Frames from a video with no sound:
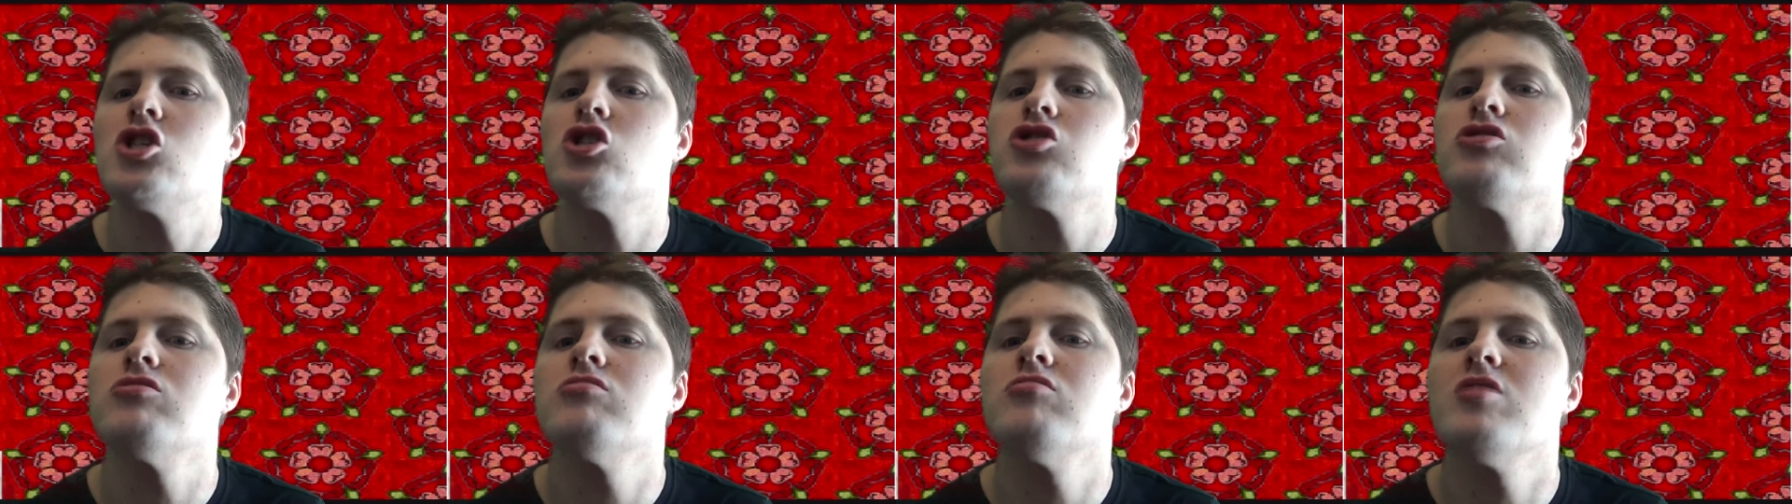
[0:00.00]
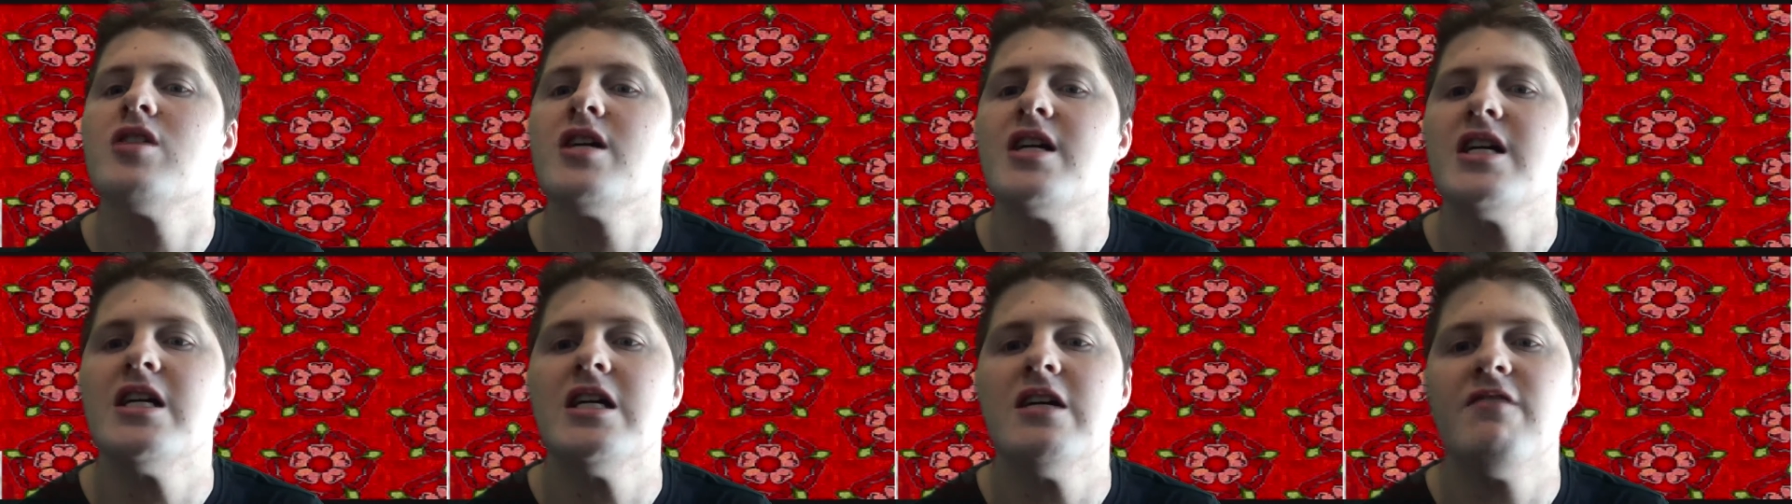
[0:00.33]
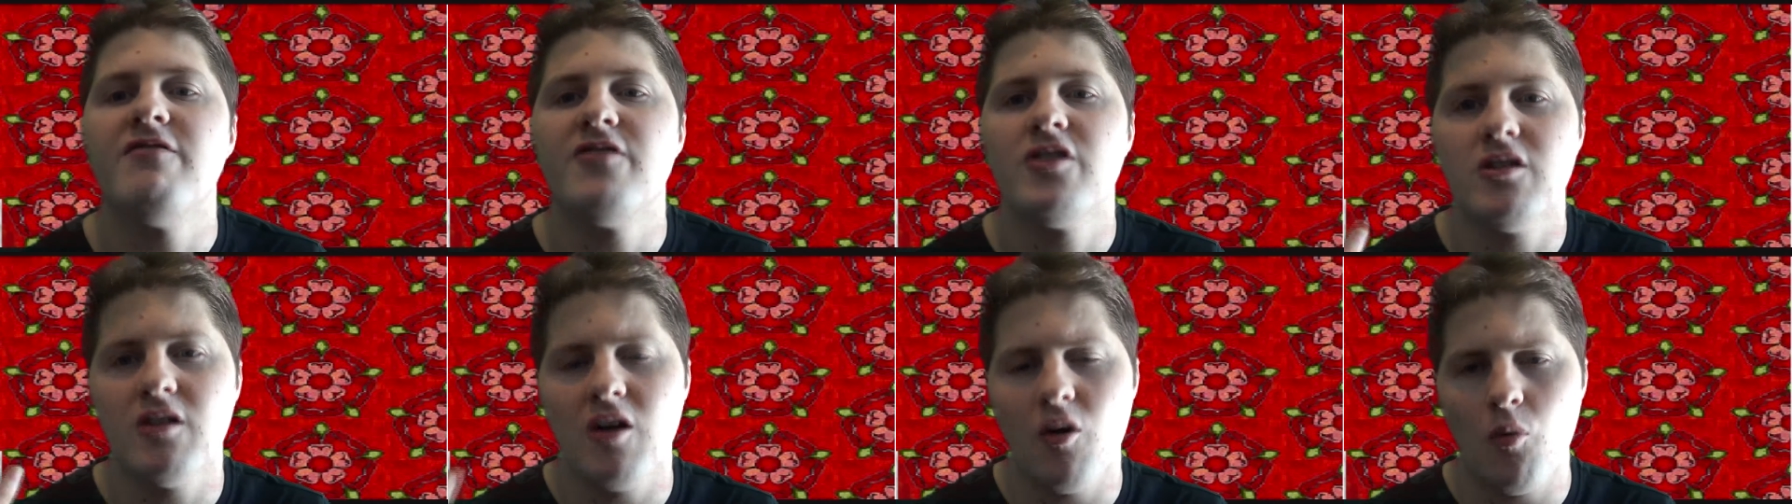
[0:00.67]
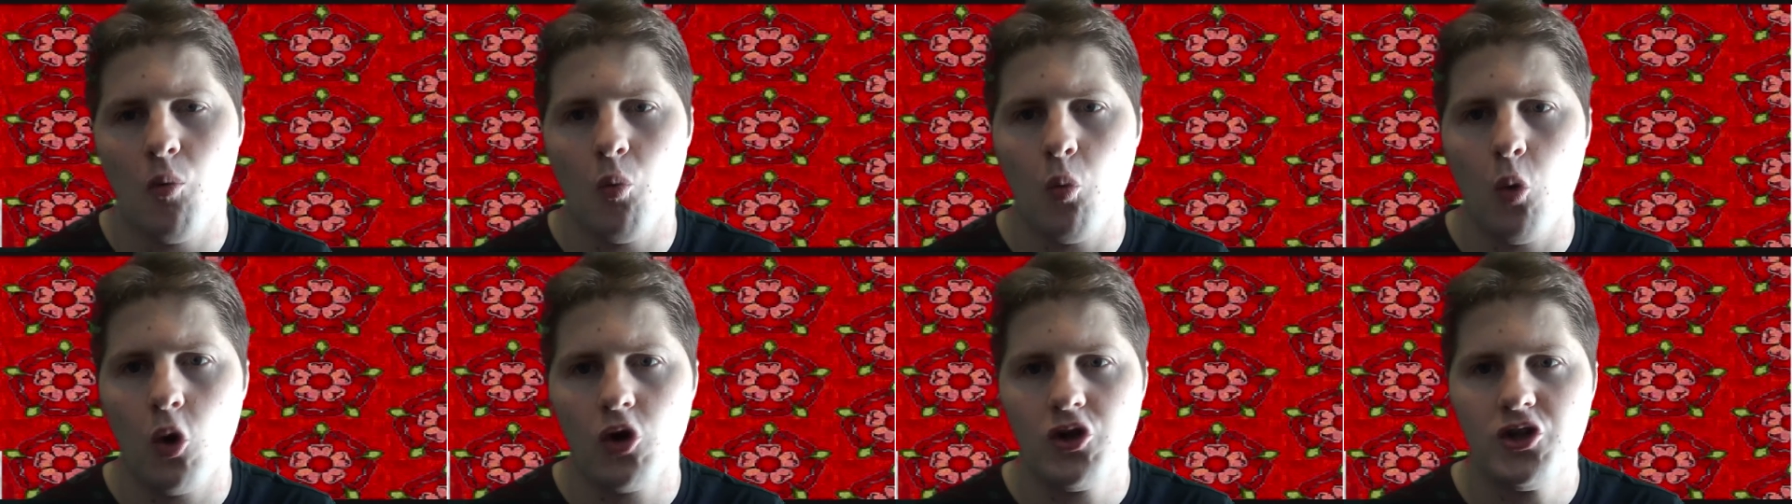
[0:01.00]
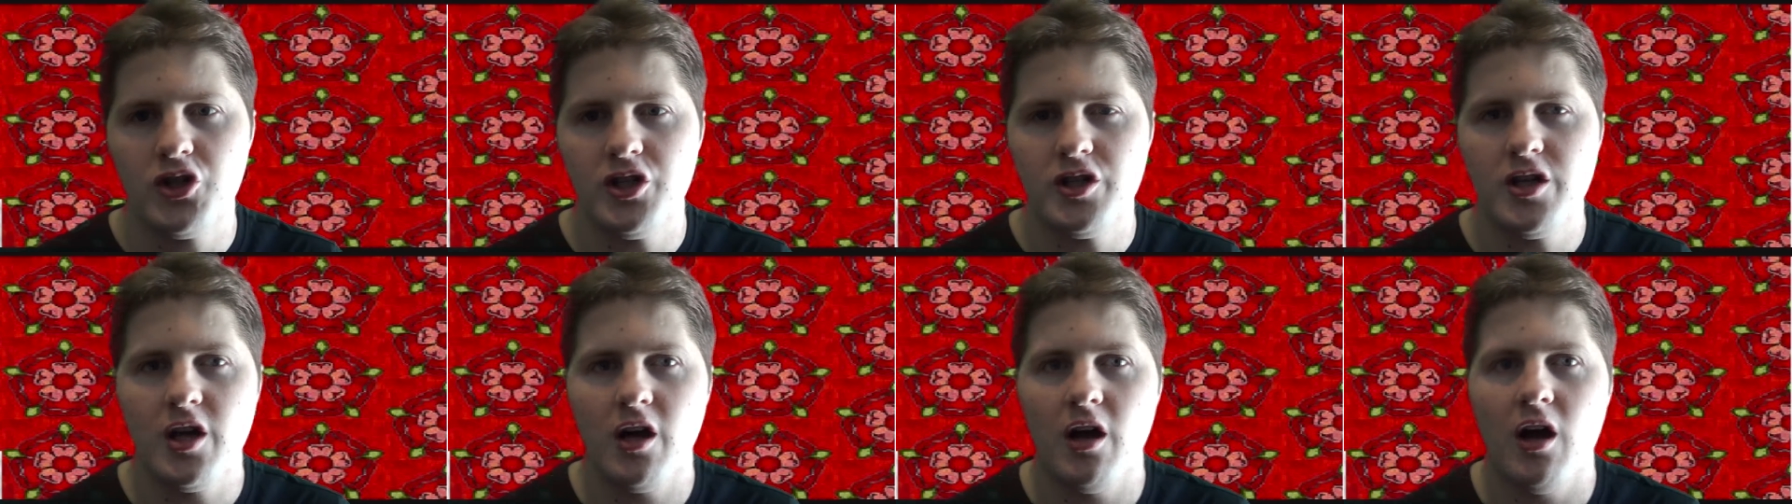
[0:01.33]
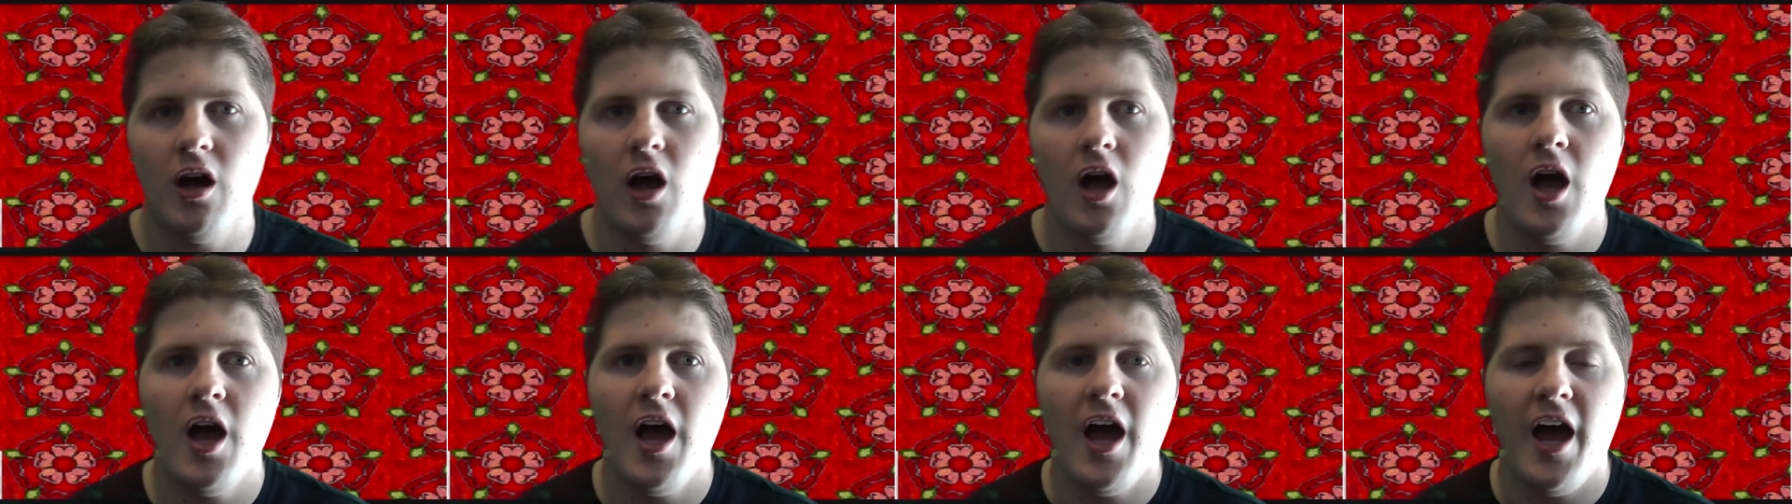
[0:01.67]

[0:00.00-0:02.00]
craved her and wanted her